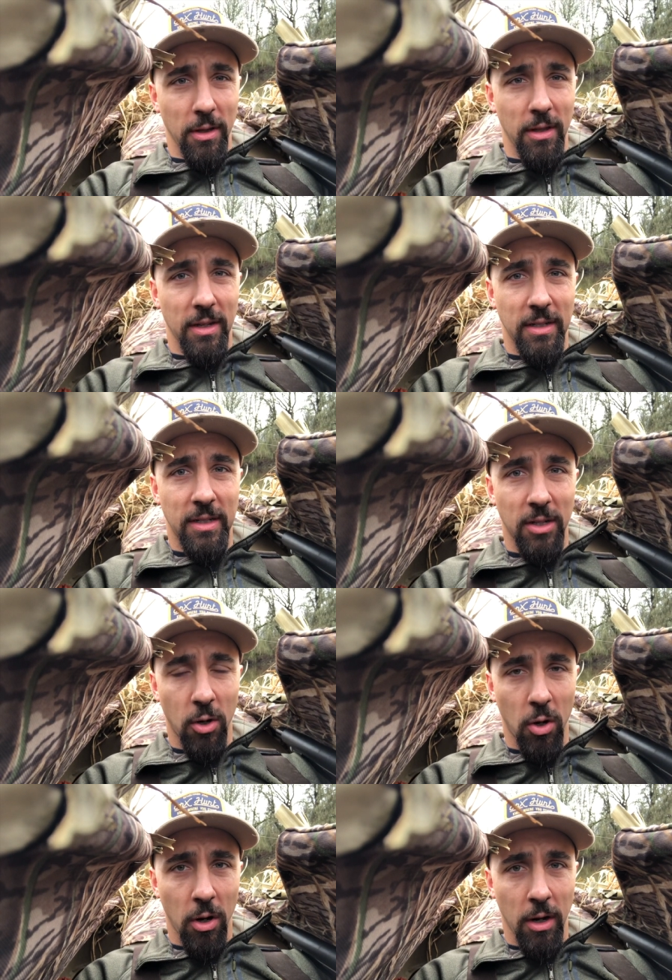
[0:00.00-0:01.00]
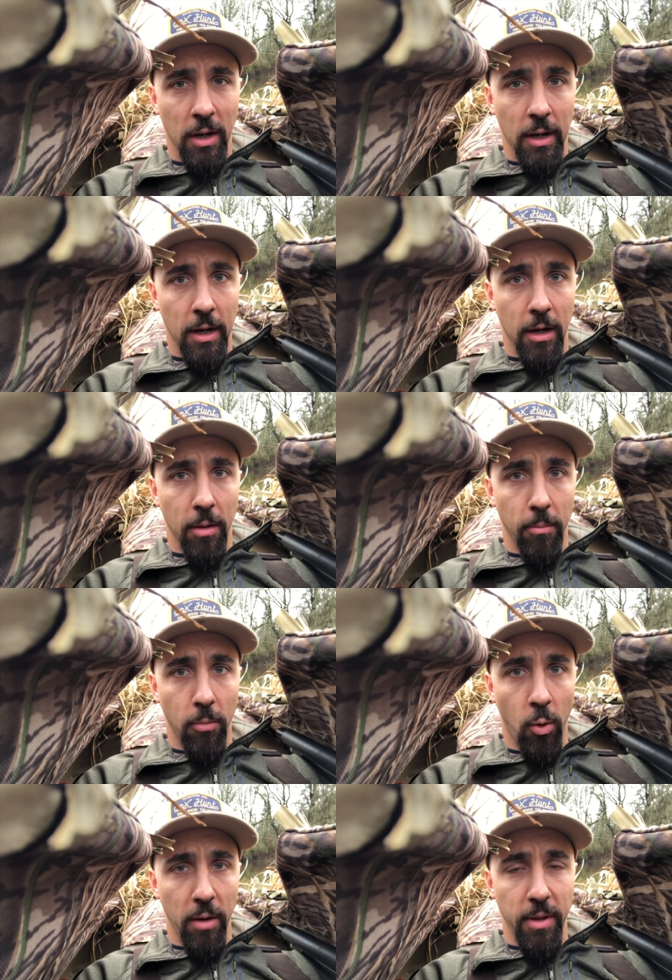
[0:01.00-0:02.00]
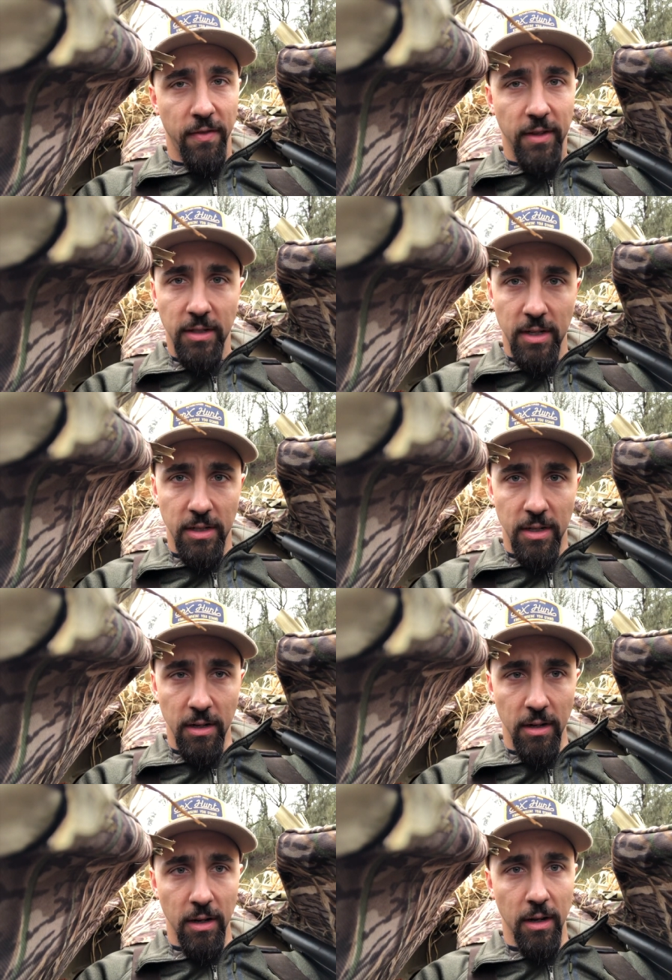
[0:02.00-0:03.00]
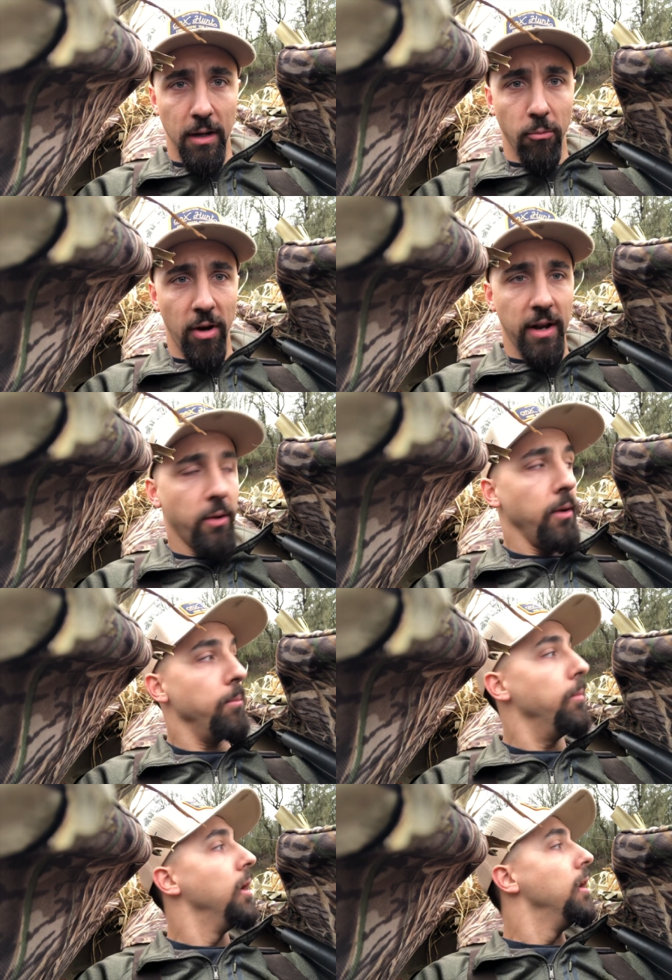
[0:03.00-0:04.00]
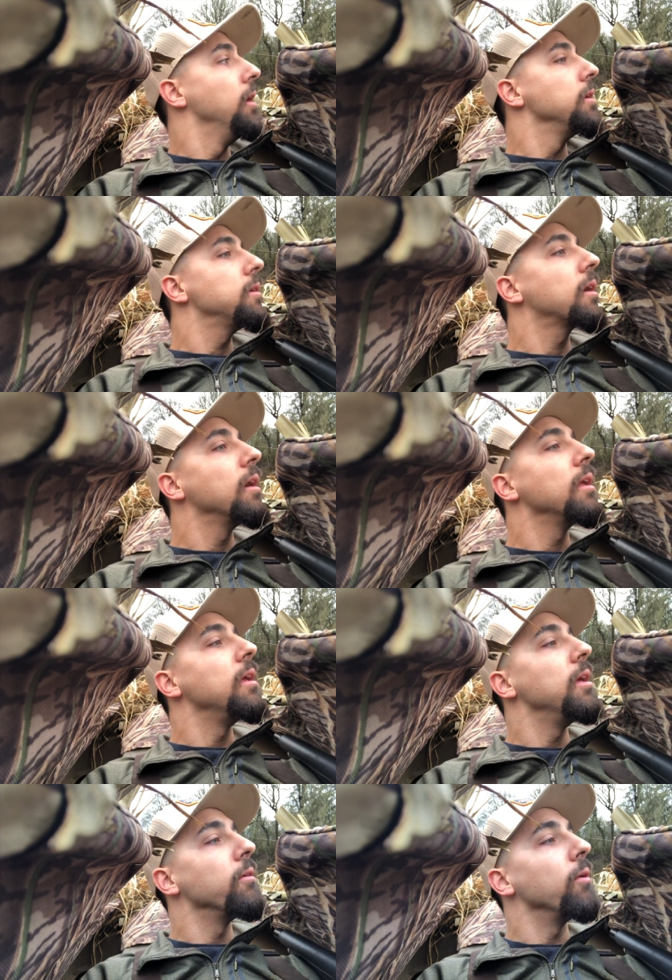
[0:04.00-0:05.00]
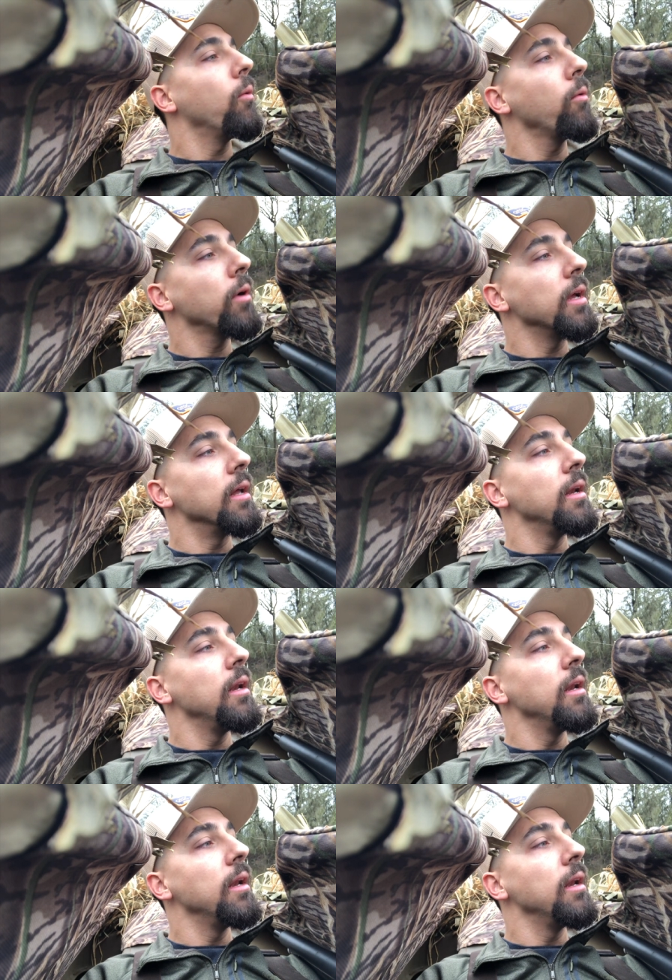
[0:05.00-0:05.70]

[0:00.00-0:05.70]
this quite a bit this season. Right now I'm duck hunting here in Oregon,